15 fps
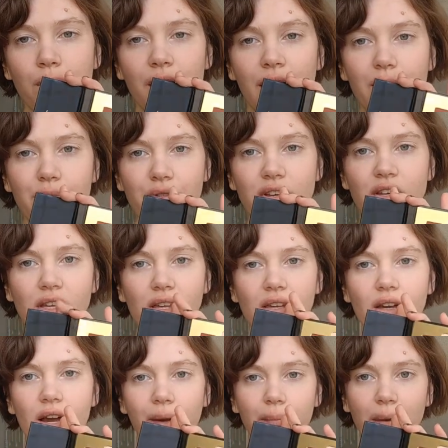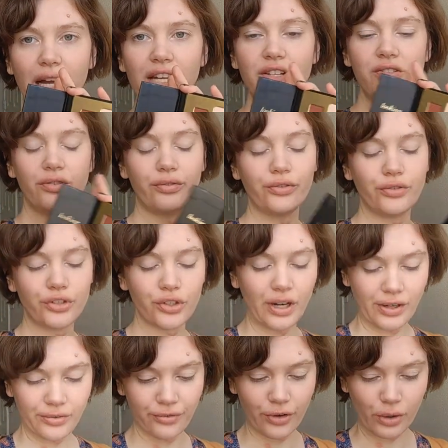But I'm thinking I might
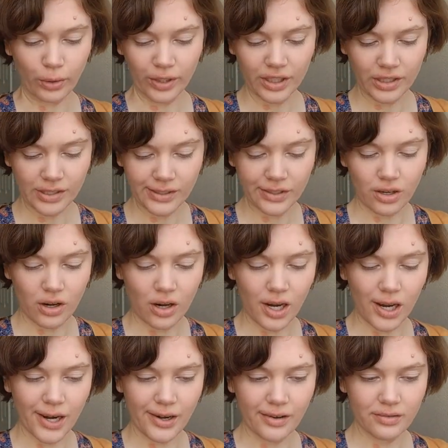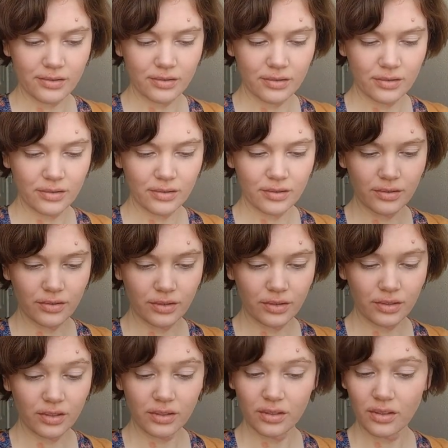try to focus on
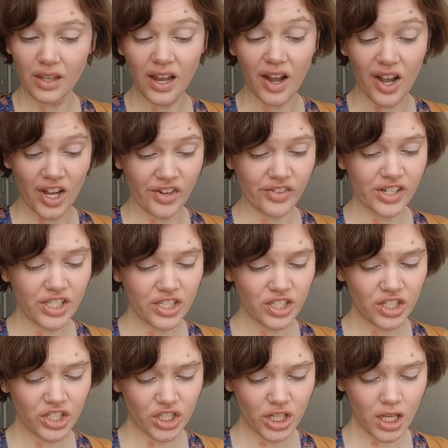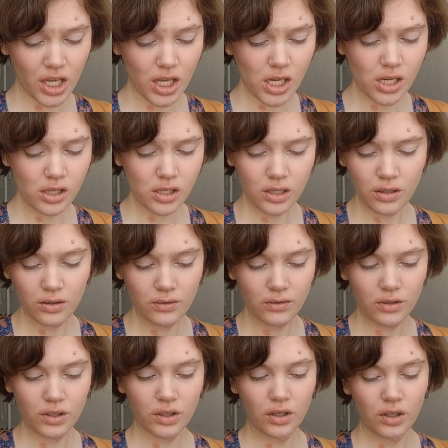the iris shade,
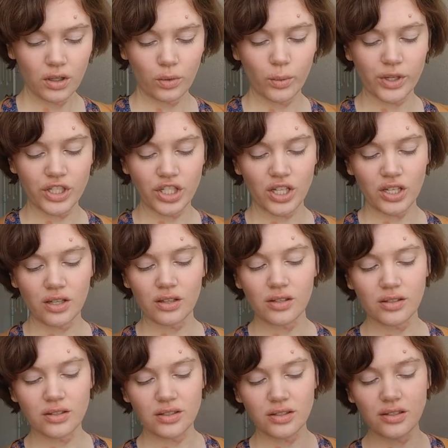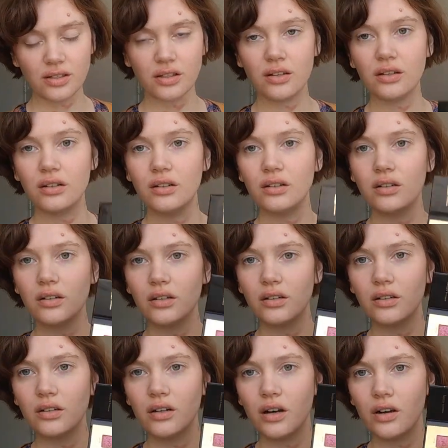which is
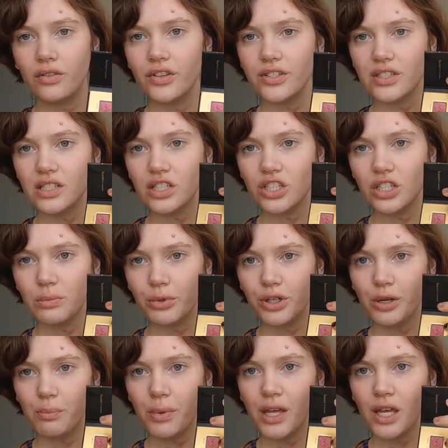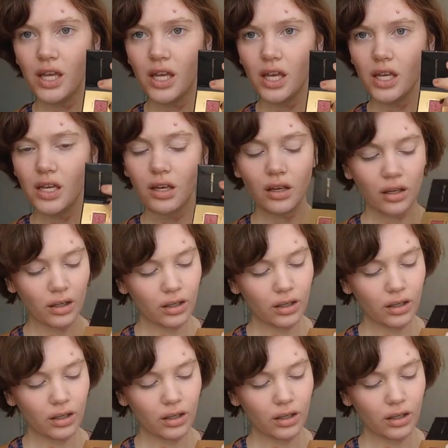this shimmery pink.